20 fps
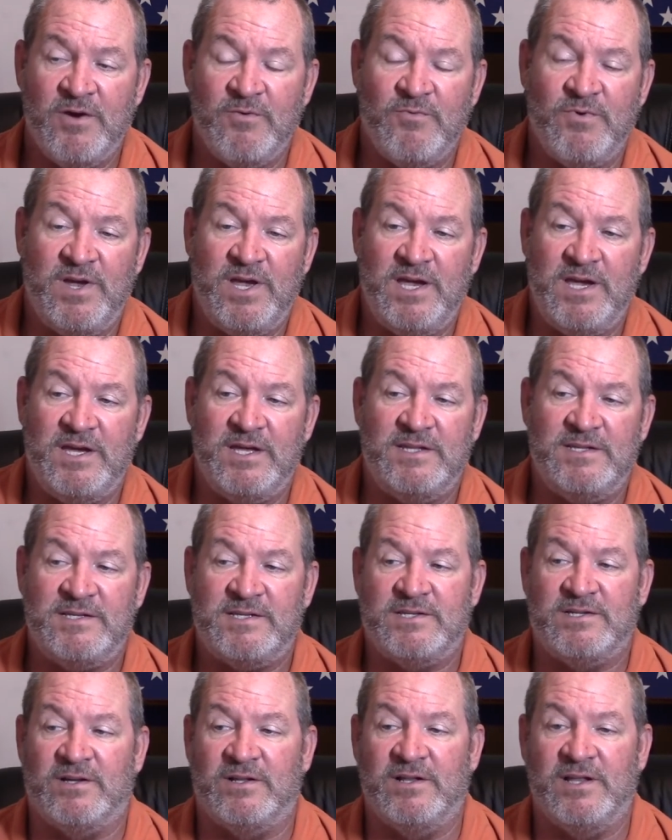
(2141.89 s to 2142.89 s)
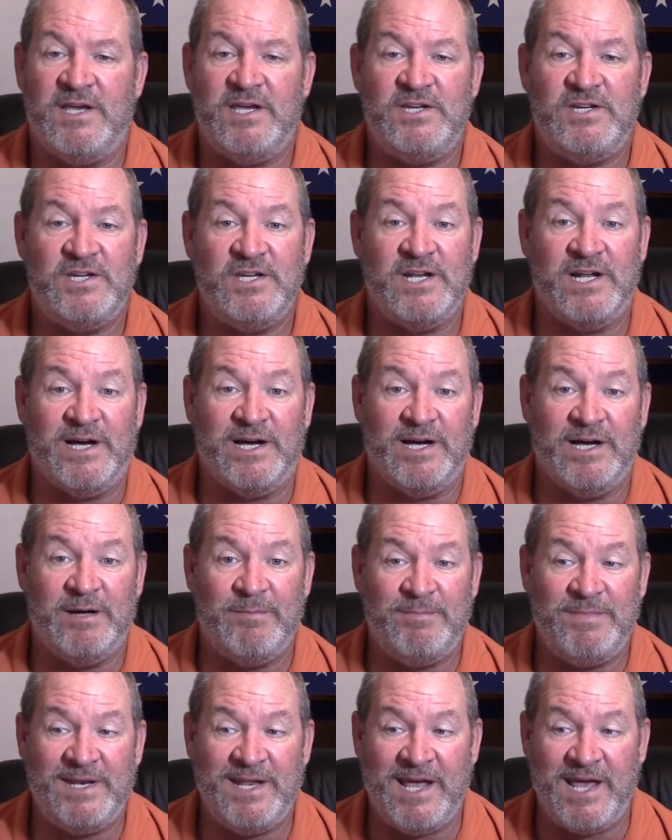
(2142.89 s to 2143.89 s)
reinstallation
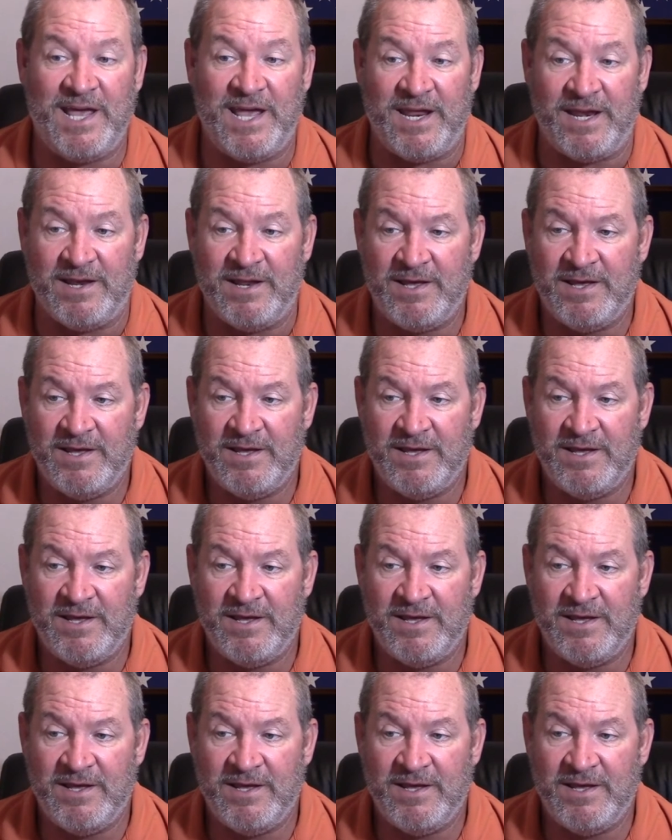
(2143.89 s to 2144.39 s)
update.